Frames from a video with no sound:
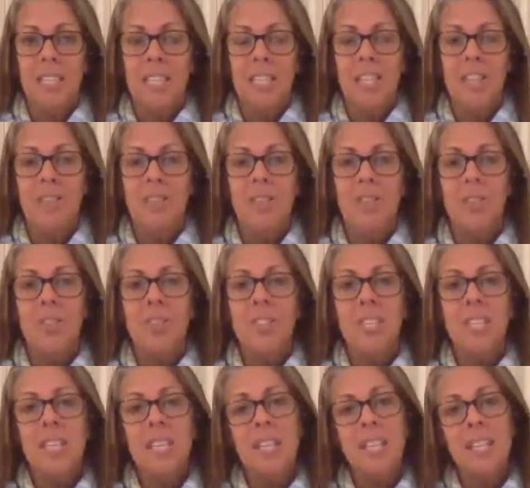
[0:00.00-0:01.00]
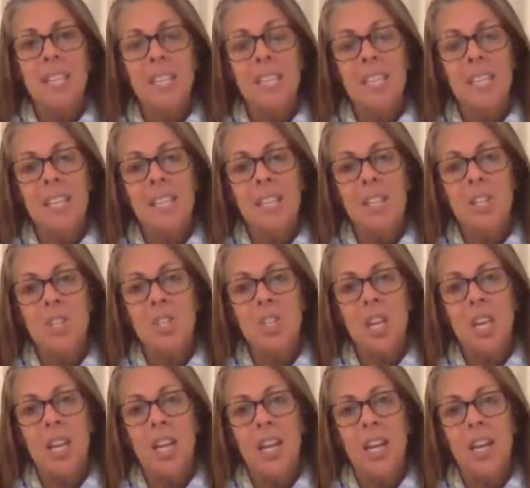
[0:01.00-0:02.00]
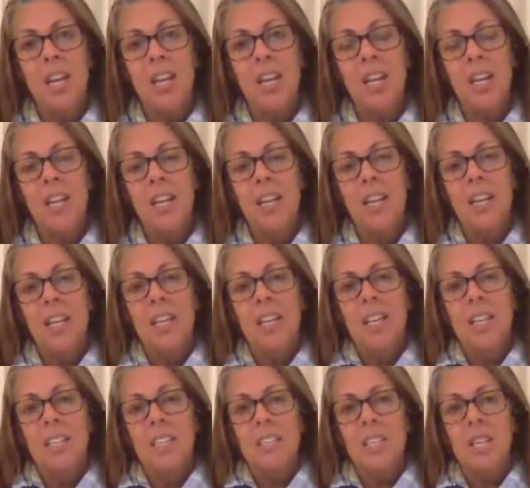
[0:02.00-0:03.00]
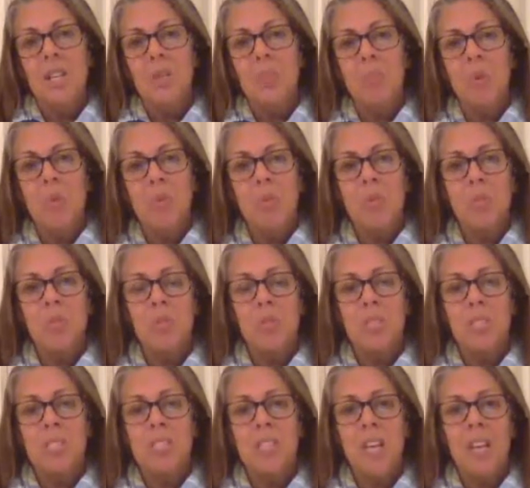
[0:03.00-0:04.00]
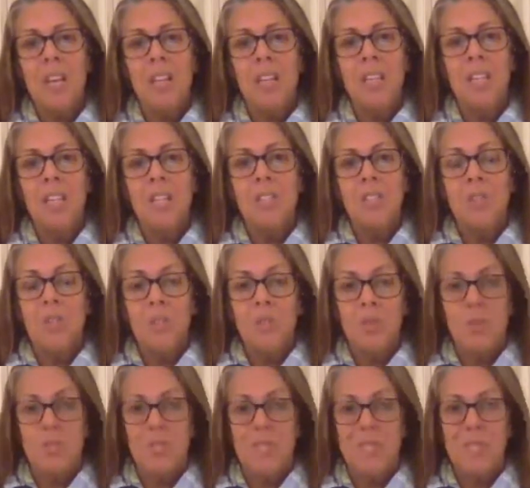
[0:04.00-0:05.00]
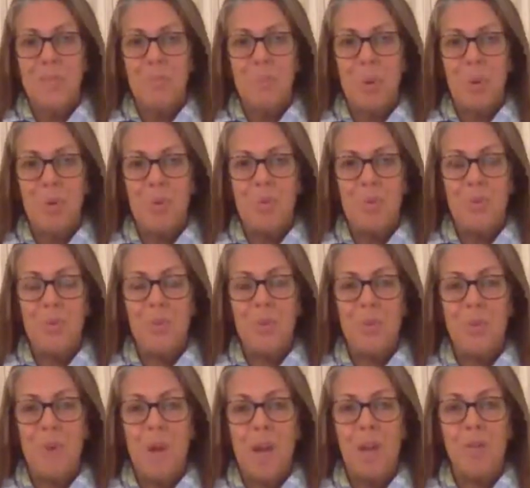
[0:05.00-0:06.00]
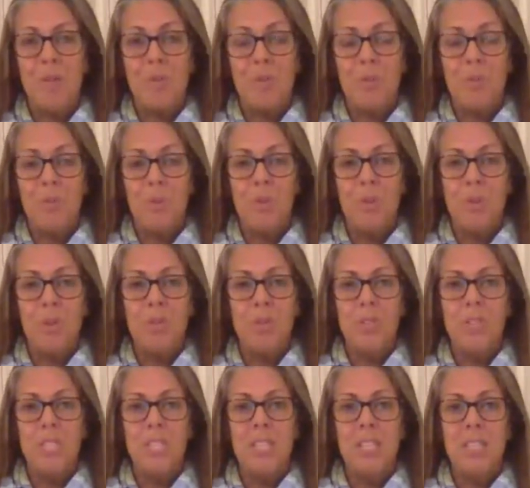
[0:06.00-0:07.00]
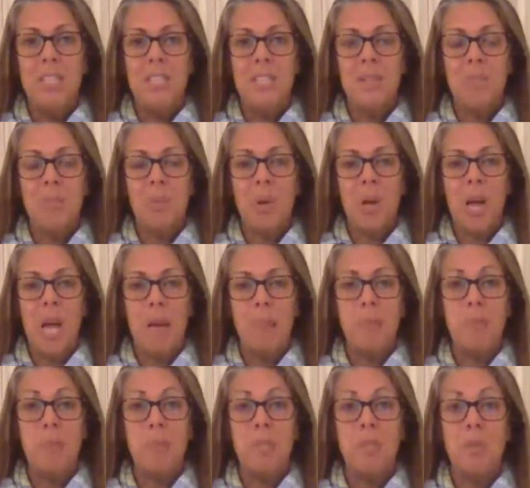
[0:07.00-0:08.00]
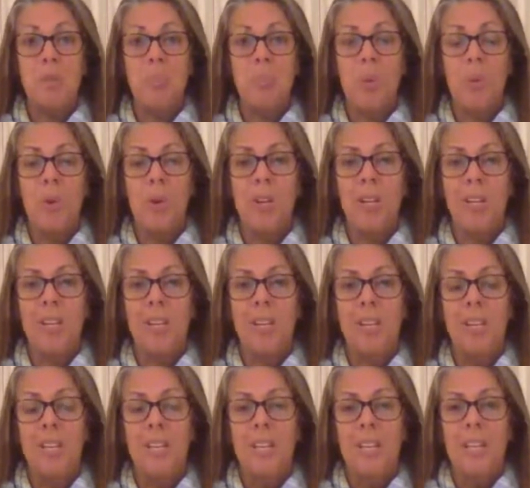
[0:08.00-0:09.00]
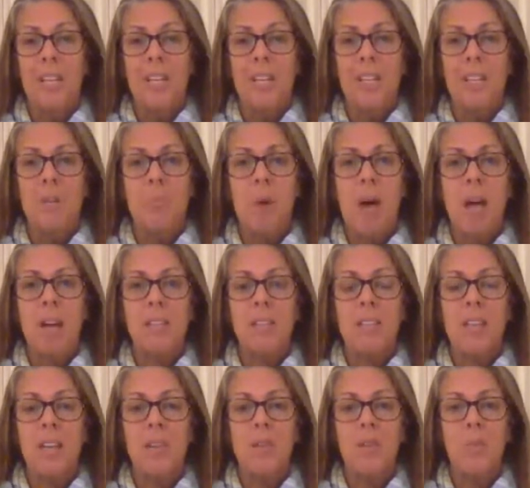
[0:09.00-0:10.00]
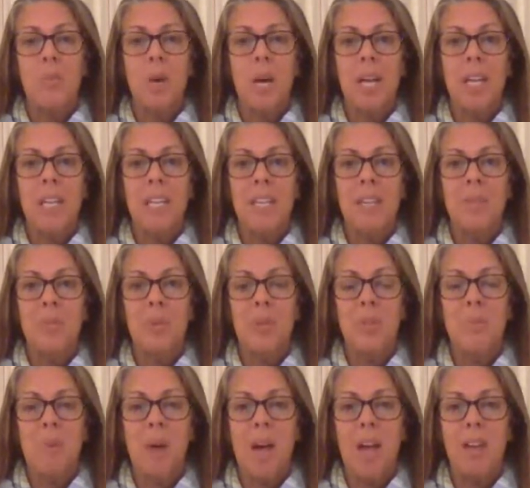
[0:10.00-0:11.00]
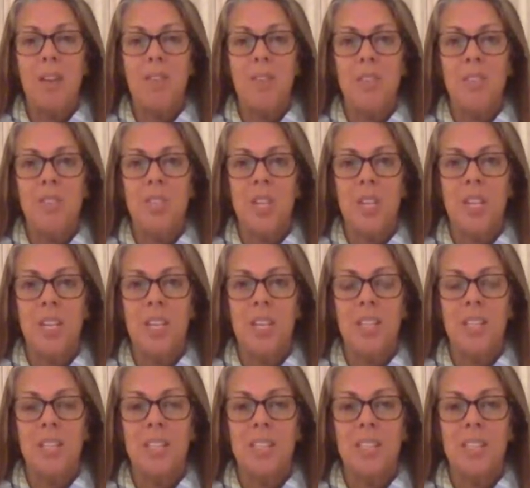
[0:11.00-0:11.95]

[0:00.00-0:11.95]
If you're seated in a chair, take a moment to really settle into those sits bones to ground through your seat and perhaps be supported on the back side of the body with the back of the chair.